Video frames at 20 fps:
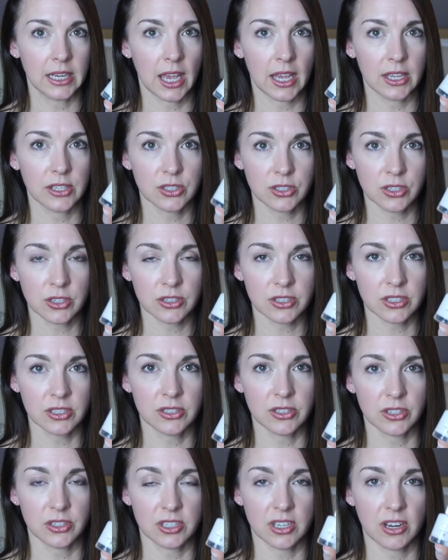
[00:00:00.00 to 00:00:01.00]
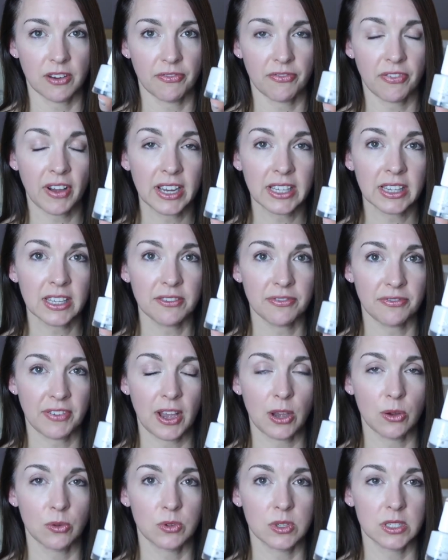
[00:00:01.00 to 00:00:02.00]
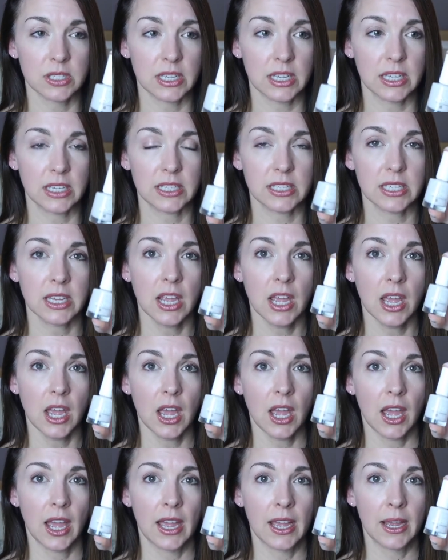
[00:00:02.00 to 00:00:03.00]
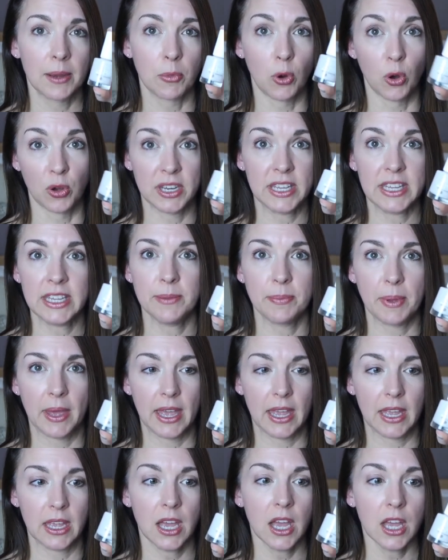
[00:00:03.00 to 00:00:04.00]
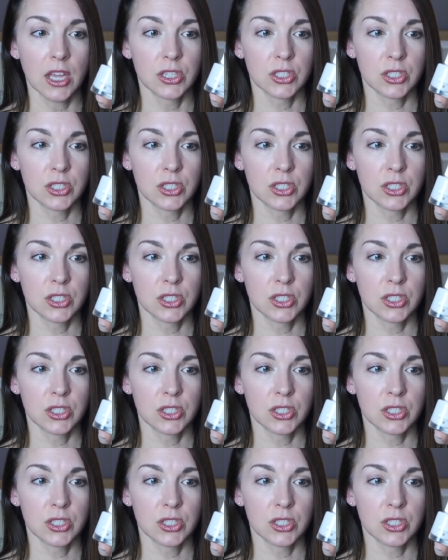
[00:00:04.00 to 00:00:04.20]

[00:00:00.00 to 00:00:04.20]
I searched and searched and I finally found it on eBay.